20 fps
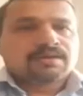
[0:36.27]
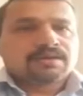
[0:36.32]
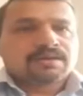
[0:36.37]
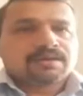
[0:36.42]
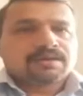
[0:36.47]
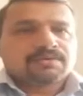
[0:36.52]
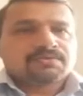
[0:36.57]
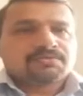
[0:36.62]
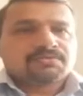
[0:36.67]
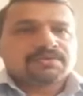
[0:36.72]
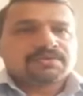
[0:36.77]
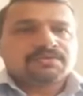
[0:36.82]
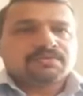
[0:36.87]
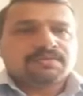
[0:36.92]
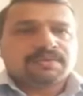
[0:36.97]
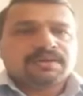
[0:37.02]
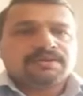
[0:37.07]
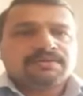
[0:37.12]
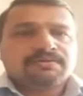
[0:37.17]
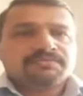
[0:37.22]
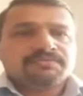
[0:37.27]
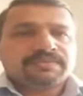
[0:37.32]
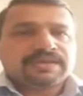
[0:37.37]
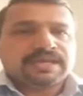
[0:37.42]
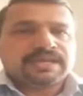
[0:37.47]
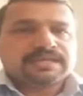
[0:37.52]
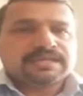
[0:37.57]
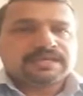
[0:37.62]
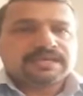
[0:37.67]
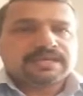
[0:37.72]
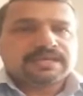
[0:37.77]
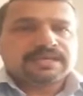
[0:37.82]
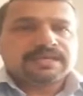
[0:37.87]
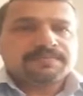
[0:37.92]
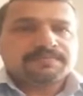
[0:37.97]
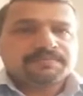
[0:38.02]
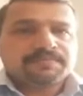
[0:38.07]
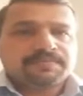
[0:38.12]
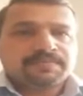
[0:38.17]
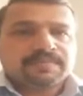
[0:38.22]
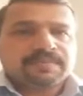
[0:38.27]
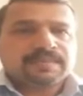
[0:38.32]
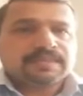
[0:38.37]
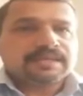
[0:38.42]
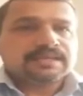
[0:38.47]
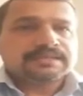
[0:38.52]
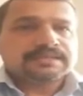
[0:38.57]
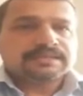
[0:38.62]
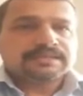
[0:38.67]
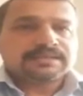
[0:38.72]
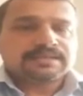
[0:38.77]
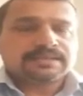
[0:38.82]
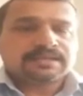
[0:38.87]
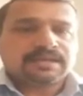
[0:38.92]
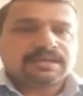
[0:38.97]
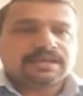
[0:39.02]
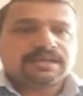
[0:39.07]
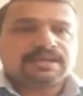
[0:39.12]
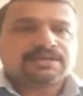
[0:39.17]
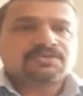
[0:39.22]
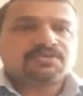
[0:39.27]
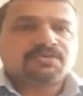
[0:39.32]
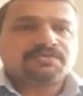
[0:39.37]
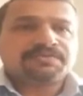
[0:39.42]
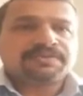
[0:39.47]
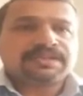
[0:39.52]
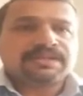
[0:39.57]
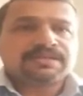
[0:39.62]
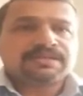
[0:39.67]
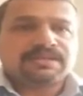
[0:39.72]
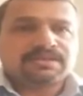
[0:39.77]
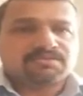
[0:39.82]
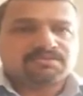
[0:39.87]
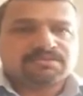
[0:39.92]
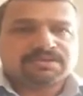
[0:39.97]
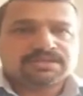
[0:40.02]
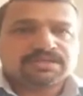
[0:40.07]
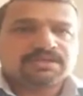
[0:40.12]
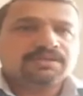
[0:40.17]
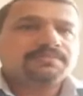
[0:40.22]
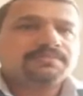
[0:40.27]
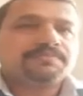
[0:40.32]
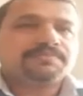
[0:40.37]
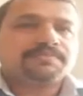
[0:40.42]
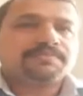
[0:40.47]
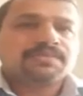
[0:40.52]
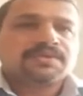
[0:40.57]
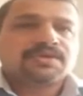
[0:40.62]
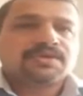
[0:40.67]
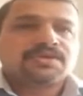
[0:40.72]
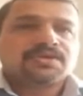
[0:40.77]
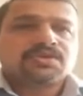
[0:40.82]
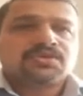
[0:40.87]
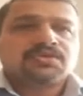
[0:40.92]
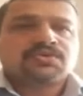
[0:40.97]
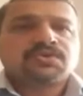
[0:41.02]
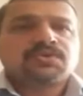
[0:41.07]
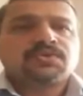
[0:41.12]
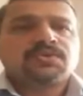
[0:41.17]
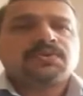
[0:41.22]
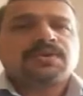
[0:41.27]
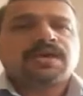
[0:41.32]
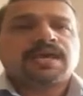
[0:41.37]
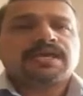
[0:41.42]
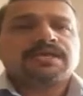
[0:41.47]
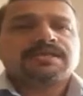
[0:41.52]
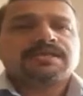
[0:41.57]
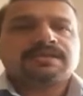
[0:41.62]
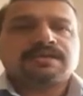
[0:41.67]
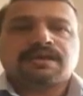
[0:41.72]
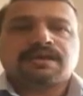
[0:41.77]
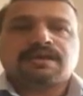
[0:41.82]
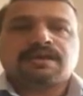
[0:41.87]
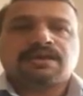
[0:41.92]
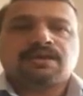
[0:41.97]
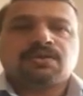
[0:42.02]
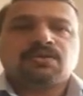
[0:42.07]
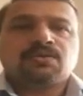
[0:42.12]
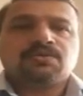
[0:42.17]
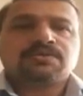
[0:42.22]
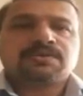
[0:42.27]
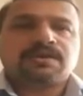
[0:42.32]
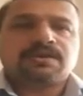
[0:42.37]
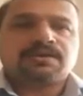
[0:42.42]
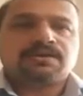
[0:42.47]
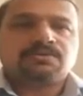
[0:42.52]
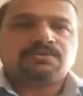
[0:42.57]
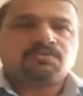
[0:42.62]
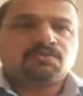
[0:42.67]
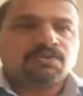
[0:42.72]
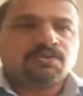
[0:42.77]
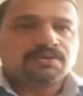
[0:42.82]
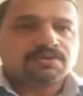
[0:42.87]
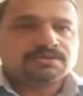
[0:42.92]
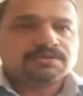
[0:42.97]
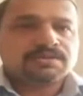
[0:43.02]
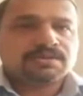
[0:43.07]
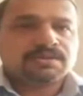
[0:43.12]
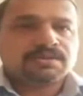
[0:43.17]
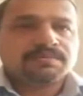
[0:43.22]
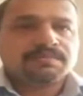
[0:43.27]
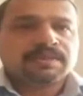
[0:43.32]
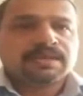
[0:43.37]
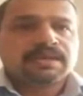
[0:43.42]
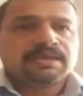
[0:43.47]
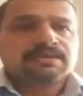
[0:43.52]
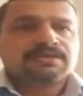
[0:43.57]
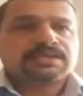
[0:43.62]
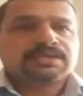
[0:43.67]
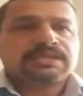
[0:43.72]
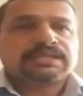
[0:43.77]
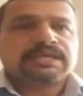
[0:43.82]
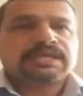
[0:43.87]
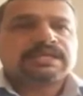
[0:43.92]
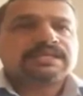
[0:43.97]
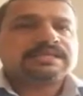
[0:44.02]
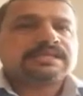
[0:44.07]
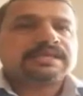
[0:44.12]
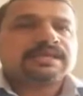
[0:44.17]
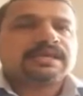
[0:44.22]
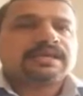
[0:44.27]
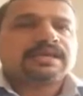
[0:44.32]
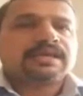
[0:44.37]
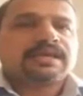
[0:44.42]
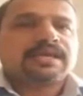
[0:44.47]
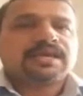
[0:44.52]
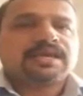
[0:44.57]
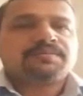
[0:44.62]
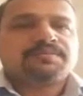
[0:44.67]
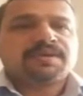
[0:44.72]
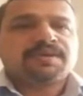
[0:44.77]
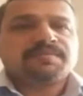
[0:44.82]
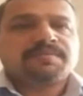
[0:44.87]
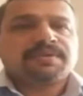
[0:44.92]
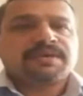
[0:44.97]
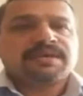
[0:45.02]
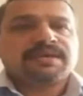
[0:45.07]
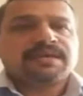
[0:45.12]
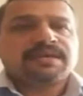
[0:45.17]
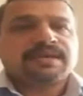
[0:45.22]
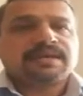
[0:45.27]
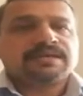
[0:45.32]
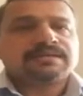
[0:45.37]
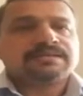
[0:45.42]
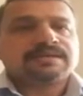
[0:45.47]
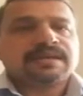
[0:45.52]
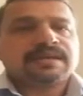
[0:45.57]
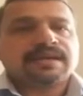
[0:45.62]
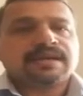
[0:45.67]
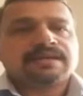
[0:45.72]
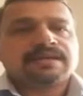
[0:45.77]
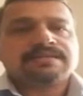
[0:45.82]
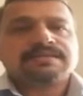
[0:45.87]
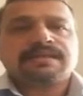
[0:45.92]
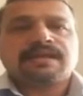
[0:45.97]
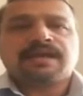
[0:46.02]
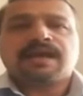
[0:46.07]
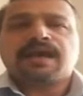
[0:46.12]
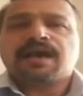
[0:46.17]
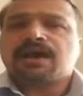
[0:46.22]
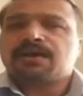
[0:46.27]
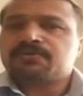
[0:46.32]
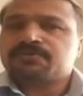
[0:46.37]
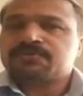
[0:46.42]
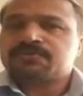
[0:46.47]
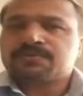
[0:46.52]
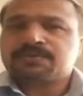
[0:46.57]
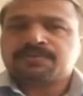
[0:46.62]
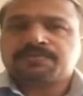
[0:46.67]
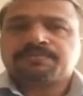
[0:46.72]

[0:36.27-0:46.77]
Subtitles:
First one, we can see that let's go with the situation. Sue has lost her watch. She thinks it may be at Anne's house.